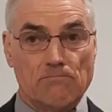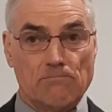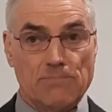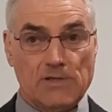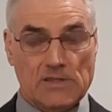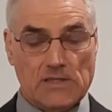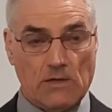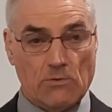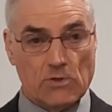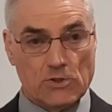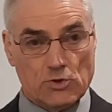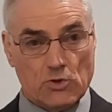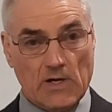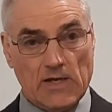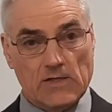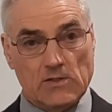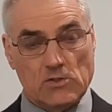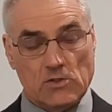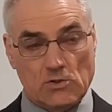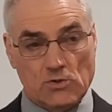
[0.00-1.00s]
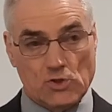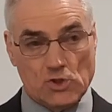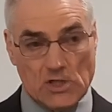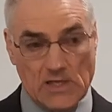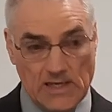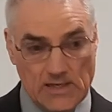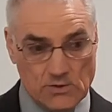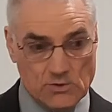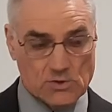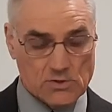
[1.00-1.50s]
but they were trying to
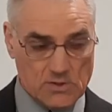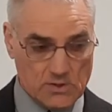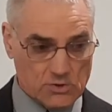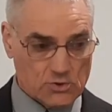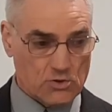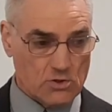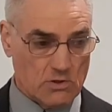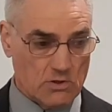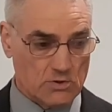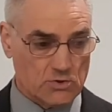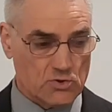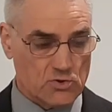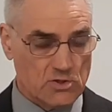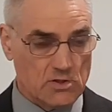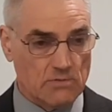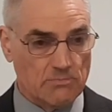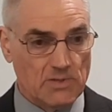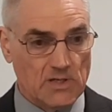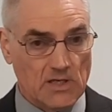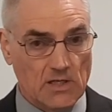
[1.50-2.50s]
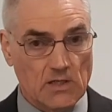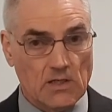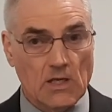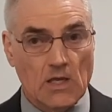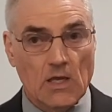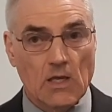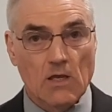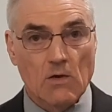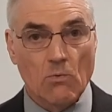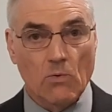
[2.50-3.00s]
change the church to be
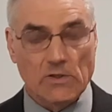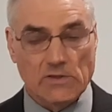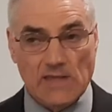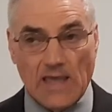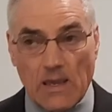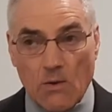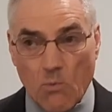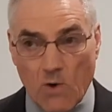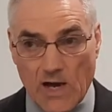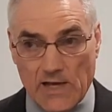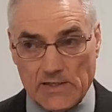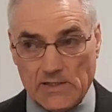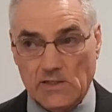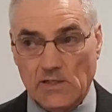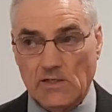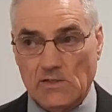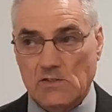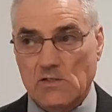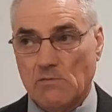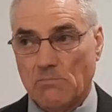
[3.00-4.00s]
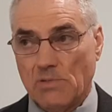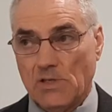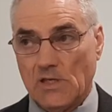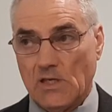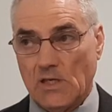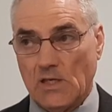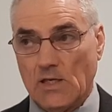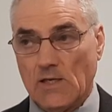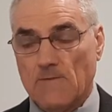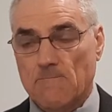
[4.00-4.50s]
what they wanted it to
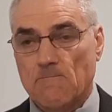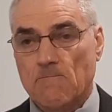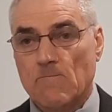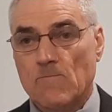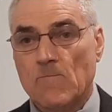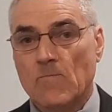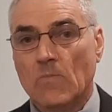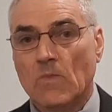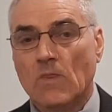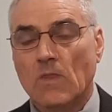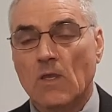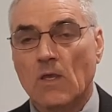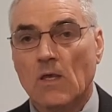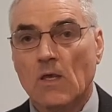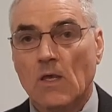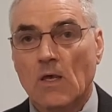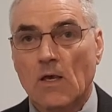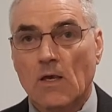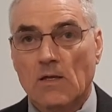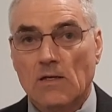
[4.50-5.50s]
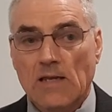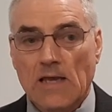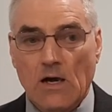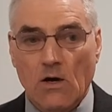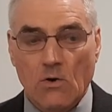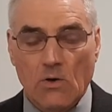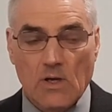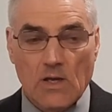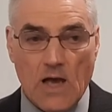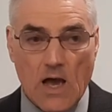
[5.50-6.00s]
be.
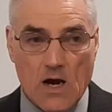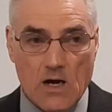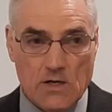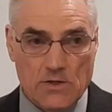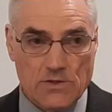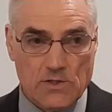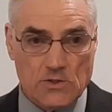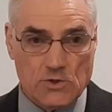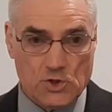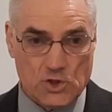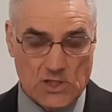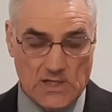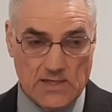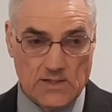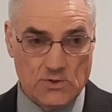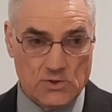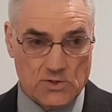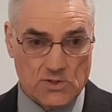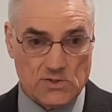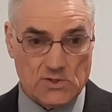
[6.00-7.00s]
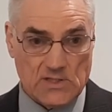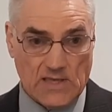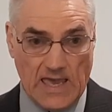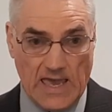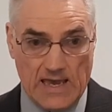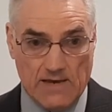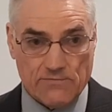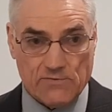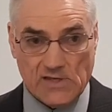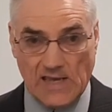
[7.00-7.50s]
Now, are there changes that
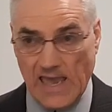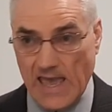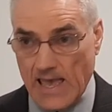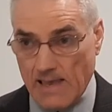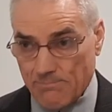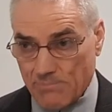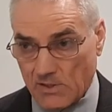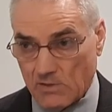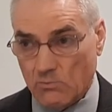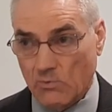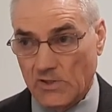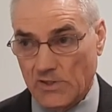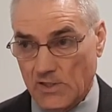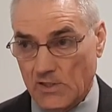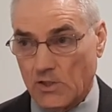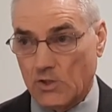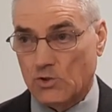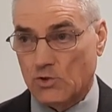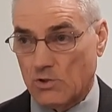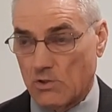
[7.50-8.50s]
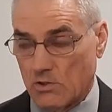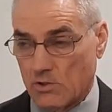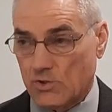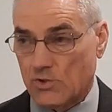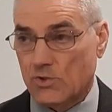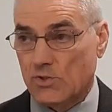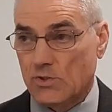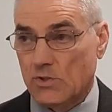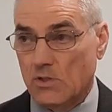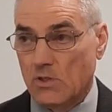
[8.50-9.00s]
have to happen within a
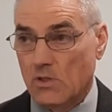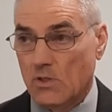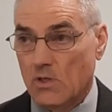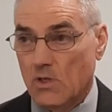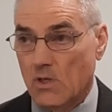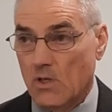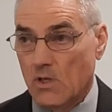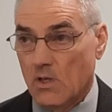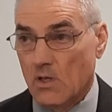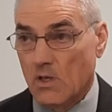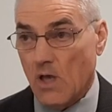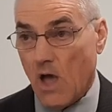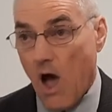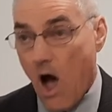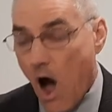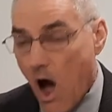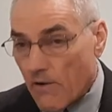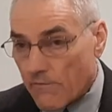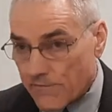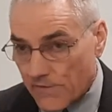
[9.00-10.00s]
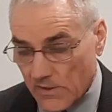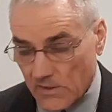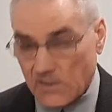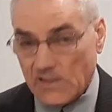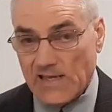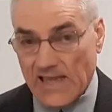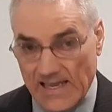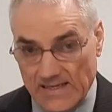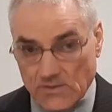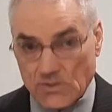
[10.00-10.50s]
church? Often,
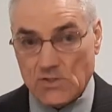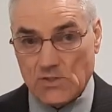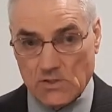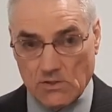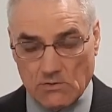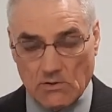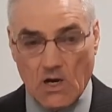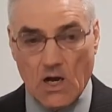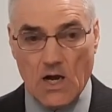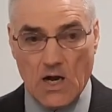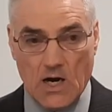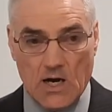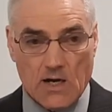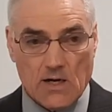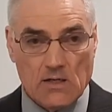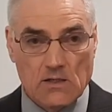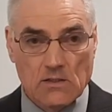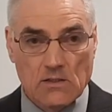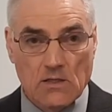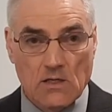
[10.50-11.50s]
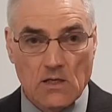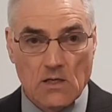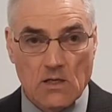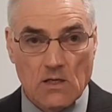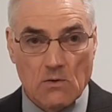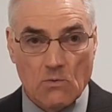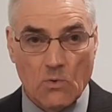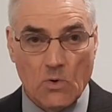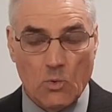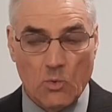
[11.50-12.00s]
yes, there are.
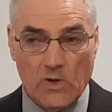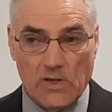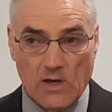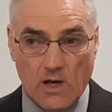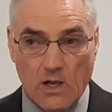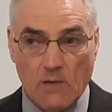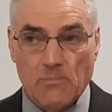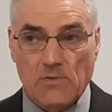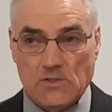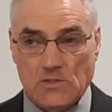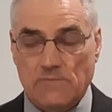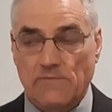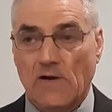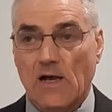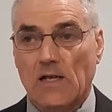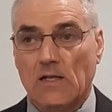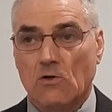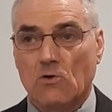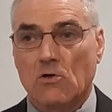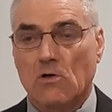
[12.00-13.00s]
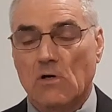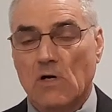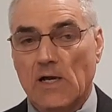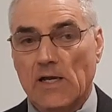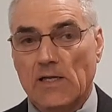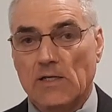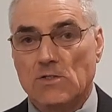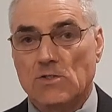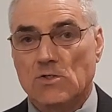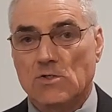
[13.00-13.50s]
We all must follow
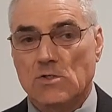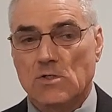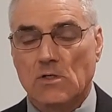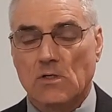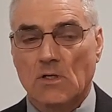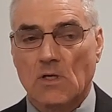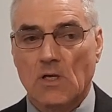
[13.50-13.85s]
Christ.